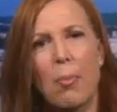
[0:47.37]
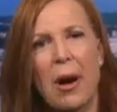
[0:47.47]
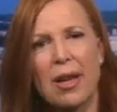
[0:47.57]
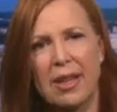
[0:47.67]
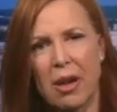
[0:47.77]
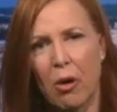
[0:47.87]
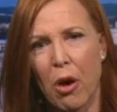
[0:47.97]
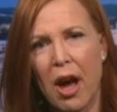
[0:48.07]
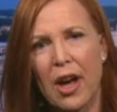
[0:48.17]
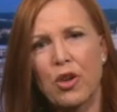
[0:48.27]
but there
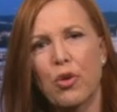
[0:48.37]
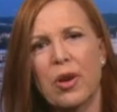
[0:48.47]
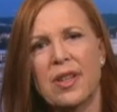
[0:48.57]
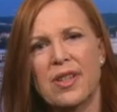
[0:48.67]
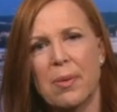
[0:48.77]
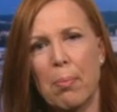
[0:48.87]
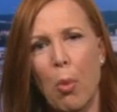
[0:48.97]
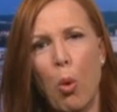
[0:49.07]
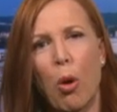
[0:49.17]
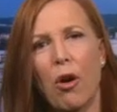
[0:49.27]
are hundreds
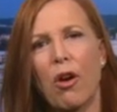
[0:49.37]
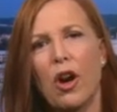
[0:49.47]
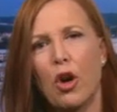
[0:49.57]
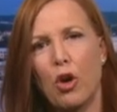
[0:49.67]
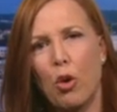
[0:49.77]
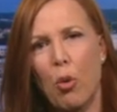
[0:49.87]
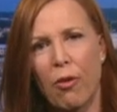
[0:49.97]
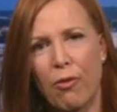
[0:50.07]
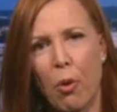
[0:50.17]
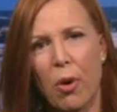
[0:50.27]
more who
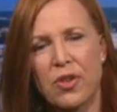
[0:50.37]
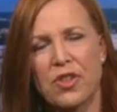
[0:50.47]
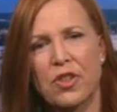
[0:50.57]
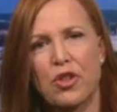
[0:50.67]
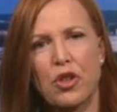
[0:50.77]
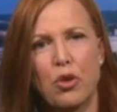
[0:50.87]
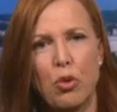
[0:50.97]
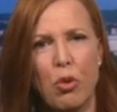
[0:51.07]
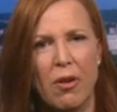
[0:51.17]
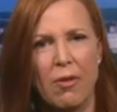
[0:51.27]
were forced
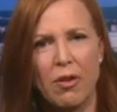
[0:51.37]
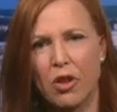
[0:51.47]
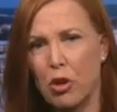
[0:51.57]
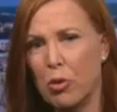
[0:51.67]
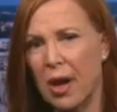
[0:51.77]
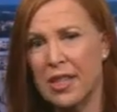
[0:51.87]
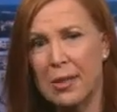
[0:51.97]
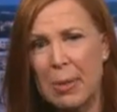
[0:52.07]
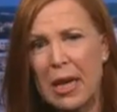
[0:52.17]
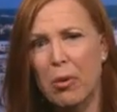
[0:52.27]
to do
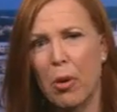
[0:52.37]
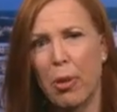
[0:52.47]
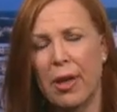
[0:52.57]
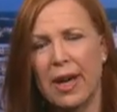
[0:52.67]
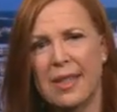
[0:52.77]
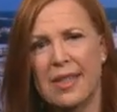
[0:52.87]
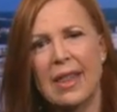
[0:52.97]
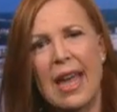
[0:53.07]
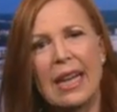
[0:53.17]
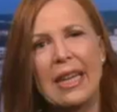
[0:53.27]
unspeakable things.
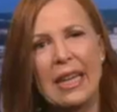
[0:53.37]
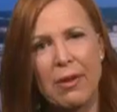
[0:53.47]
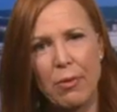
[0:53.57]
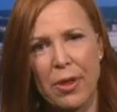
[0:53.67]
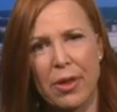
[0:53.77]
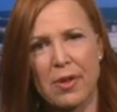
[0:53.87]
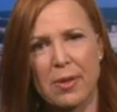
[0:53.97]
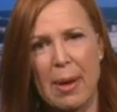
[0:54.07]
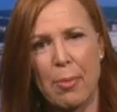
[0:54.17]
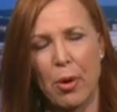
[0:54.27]
They live with
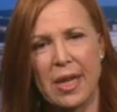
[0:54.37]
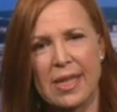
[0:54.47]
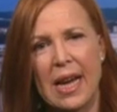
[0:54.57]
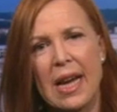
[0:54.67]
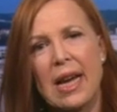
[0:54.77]
those memories.